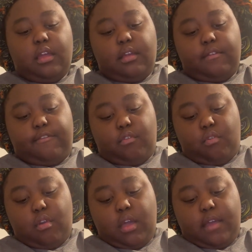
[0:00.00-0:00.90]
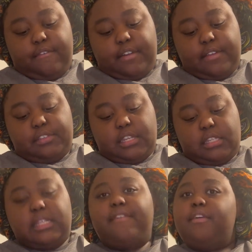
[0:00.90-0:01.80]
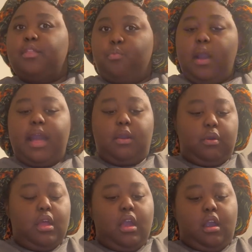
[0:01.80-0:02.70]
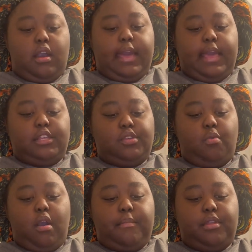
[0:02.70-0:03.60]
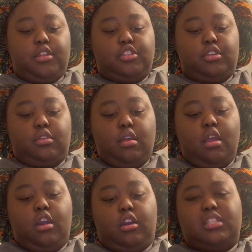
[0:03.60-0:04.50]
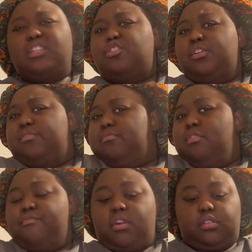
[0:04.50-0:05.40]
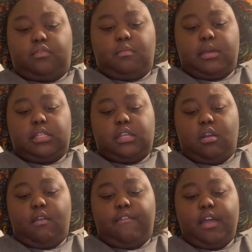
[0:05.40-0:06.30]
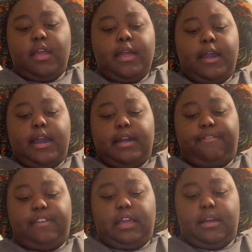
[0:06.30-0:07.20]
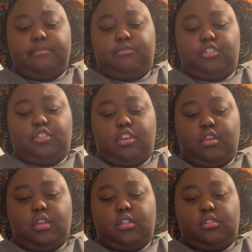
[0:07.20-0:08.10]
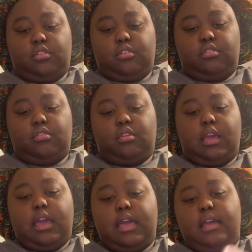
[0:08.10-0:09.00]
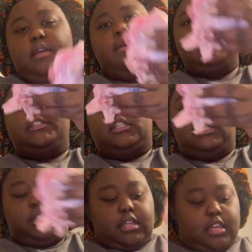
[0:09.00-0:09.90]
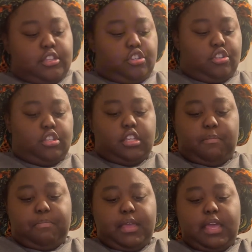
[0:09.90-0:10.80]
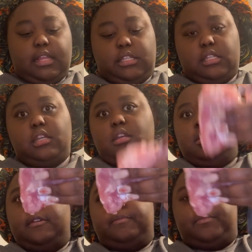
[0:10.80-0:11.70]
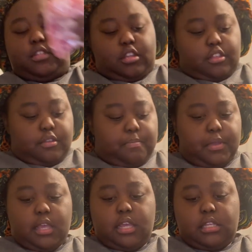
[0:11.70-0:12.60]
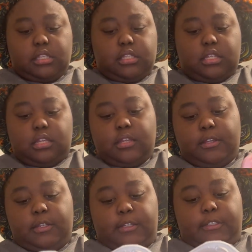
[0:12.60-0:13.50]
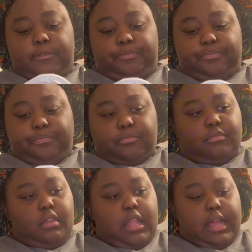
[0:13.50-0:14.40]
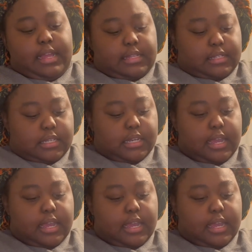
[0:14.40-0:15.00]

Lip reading: 4, 5, 6, 7. Wow, okay, so what I'm gonna do, because it's just a roast for myself, I think I'm just going to get this nice juicy bit, another piece, and